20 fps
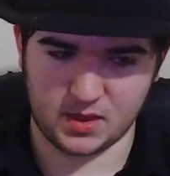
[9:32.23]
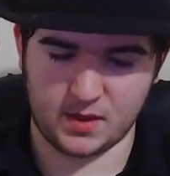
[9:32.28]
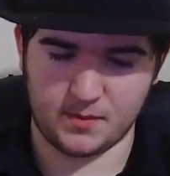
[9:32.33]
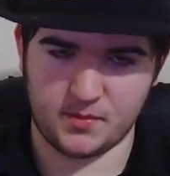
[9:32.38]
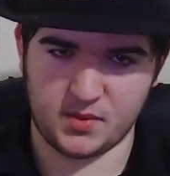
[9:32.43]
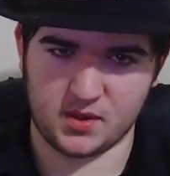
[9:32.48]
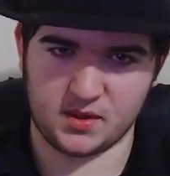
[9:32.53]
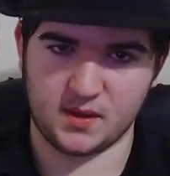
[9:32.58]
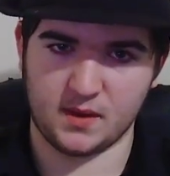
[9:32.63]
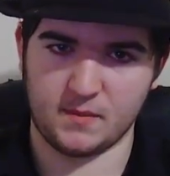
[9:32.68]
up
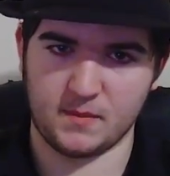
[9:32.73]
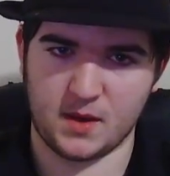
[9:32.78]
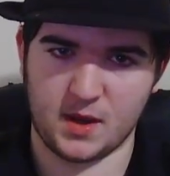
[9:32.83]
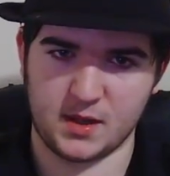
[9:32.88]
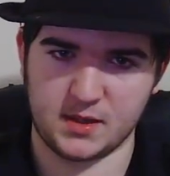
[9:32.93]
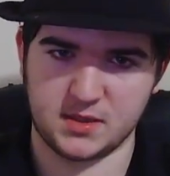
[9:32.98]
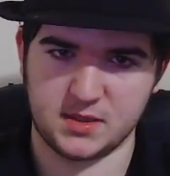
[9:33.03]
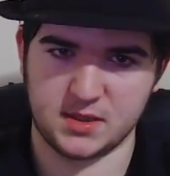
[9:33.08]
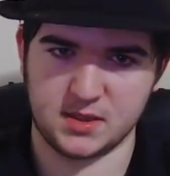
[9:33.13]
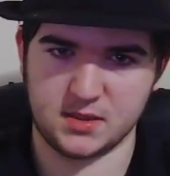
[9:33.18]
on them, I
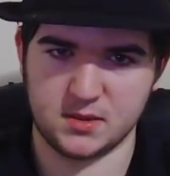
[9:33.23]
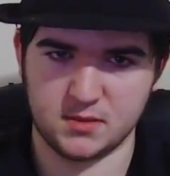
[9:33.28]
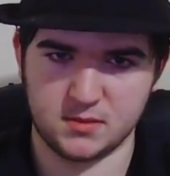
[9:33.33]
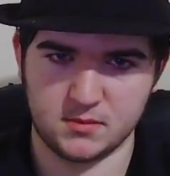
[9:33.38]
did.